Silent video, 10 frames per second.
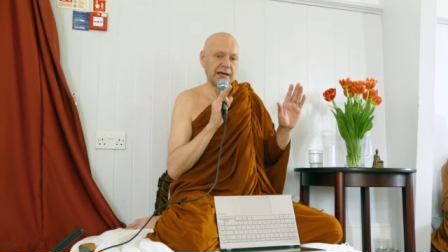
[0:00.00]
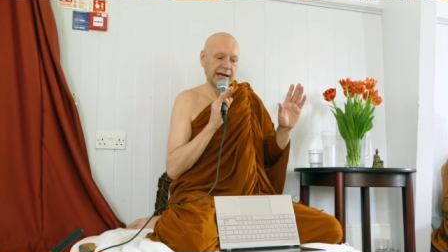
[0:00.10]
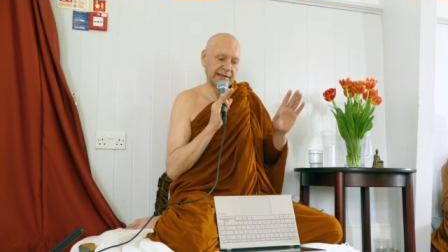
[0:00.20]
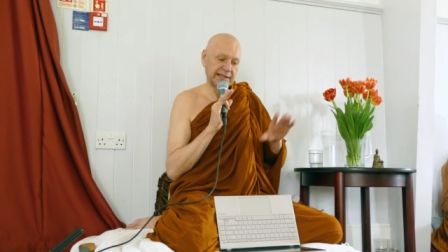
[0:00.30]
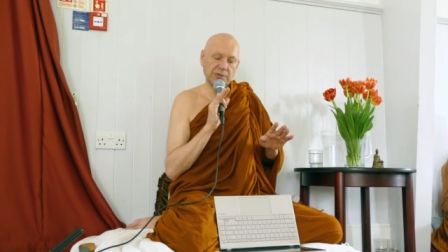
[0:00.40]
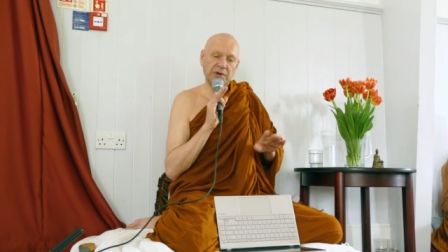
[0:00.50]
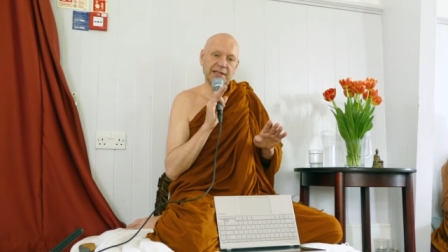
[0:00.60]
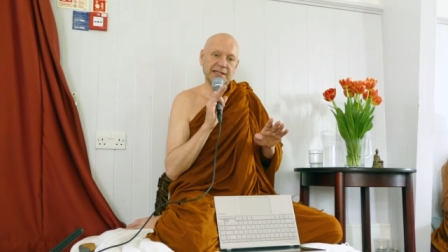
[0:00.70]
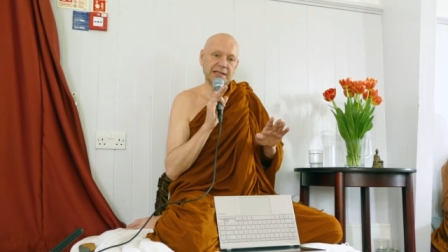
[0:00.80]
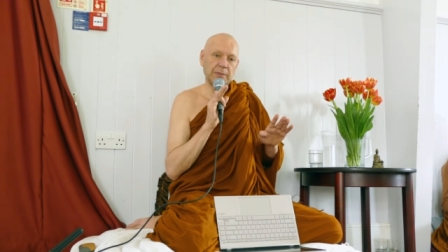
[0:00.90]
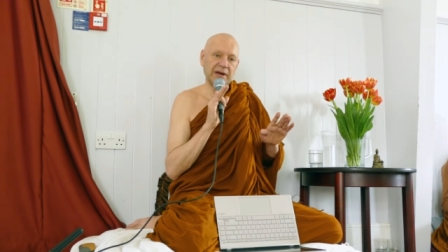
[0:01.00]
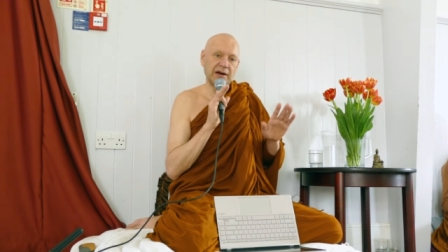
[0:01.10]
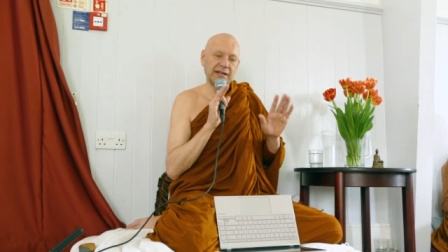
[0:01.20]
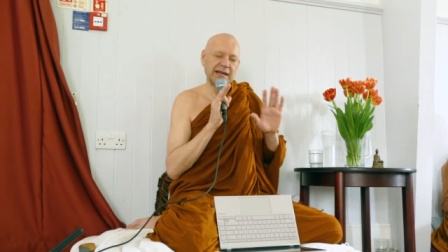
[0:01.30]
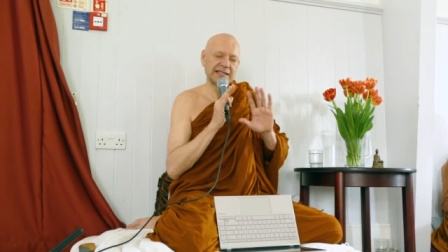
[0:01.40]
And this is what this is
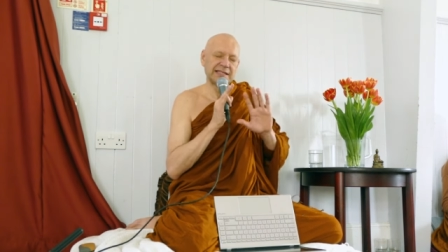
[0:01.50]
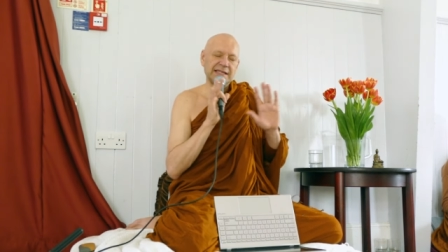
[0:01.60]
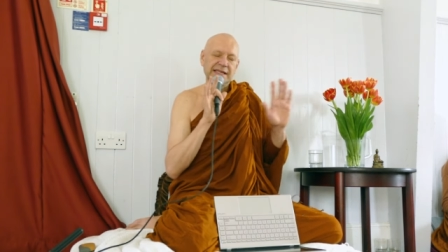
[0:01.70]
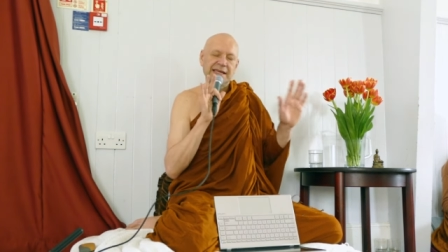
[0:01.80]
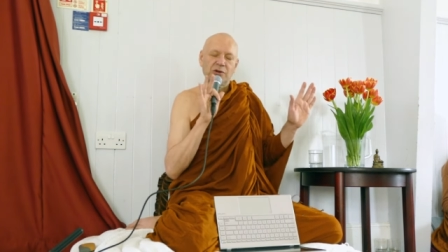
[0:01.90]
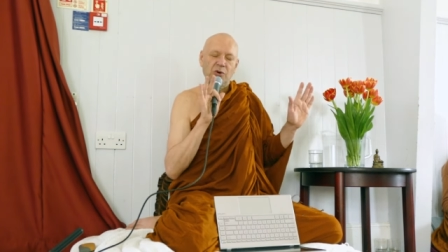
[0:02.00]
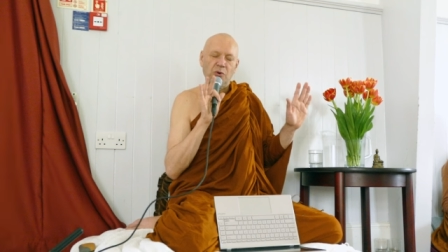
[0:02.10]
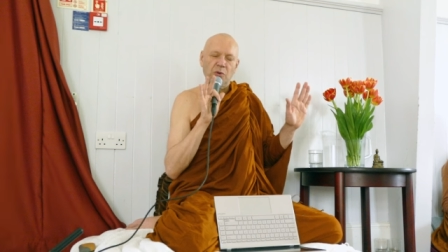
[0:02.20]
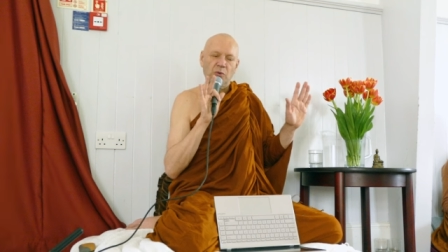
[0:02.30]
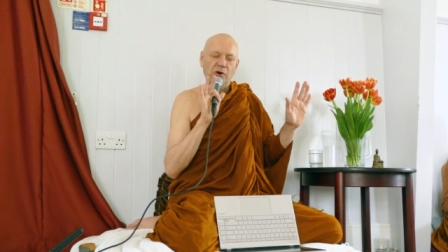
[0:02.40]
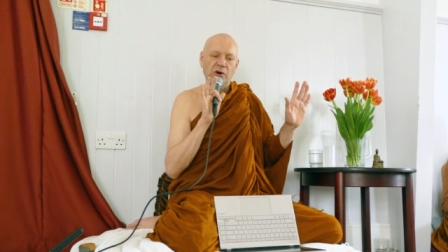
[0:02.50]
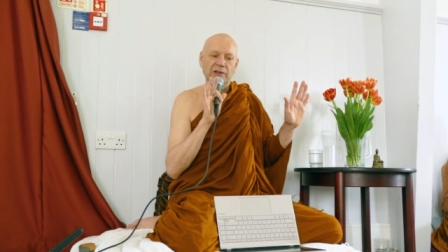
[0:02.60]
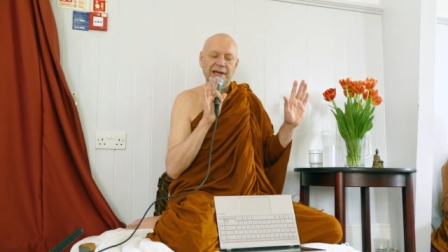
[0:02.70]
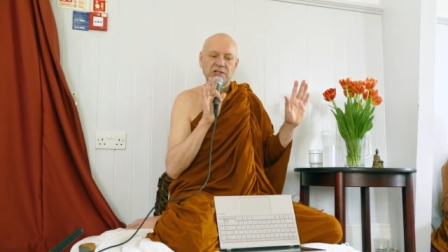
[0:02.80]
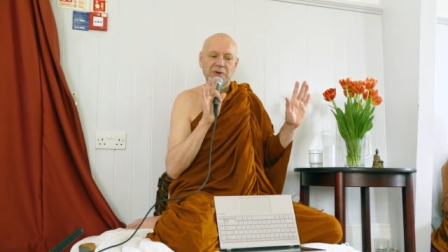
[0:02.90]
about. Yes, seeing the whole
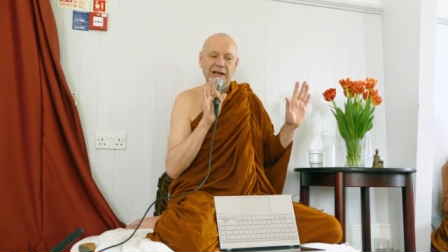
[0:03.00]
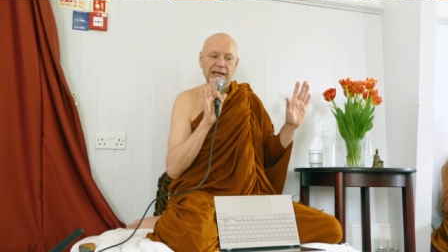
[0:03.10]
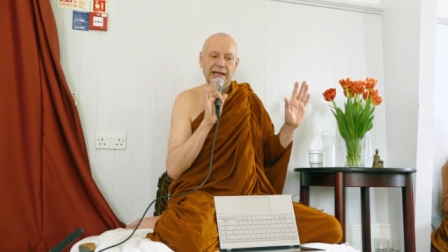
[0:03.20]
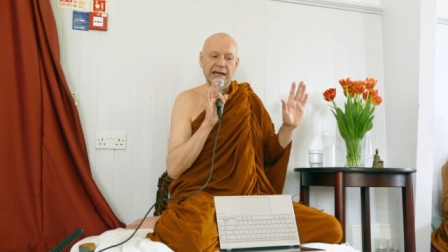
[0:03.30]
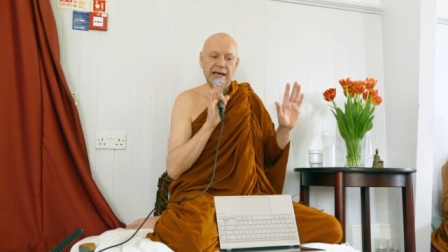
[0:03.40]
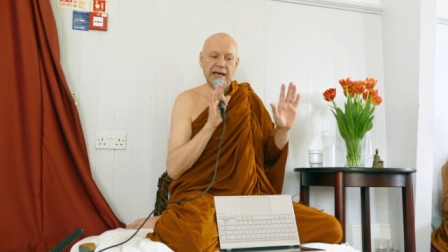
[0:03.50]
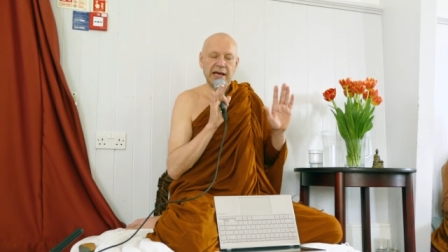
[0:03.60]
world as really